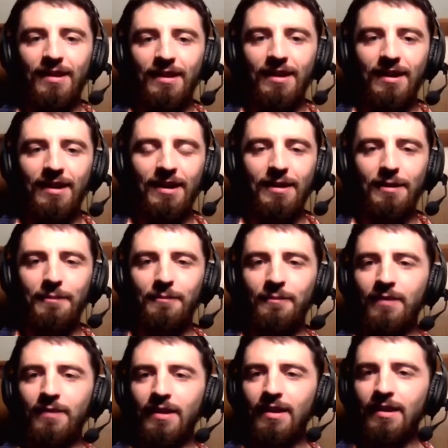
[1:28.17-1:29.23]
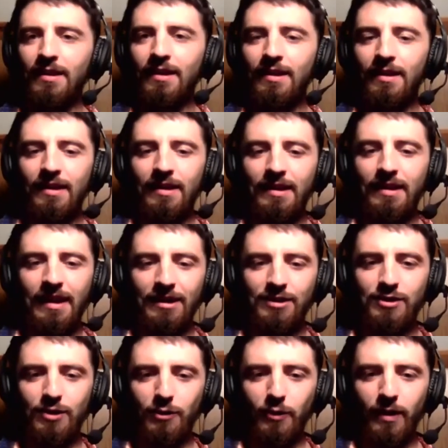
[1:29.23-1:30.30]
Yeah,
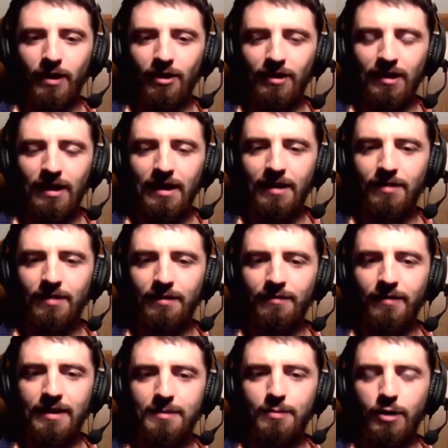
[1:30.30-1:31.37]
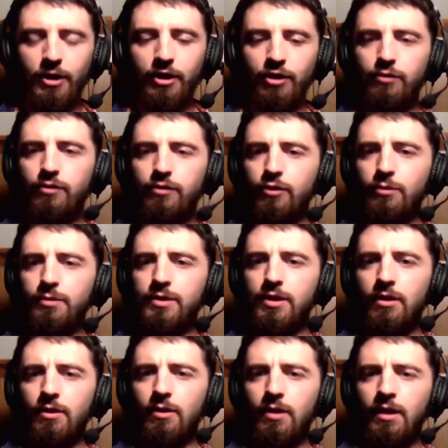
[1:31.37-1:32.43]
so we are live on Facebook and YouTube.
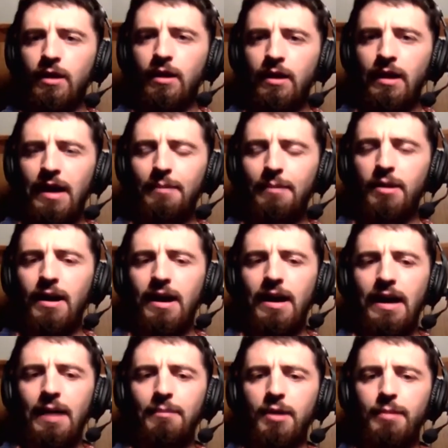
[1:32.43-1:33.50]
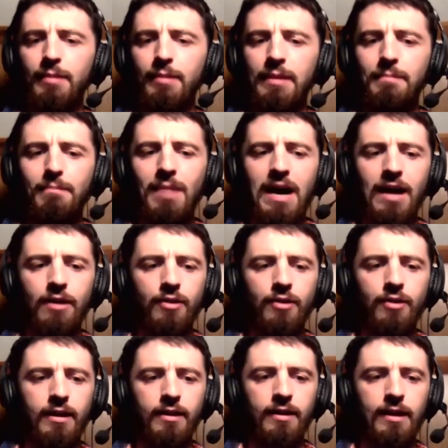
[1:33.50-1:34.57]
So I'm going to be
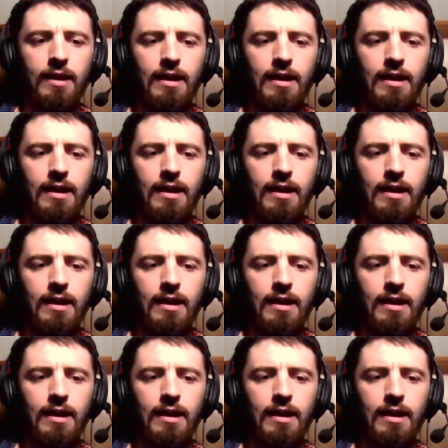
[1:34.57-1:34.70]
monitoring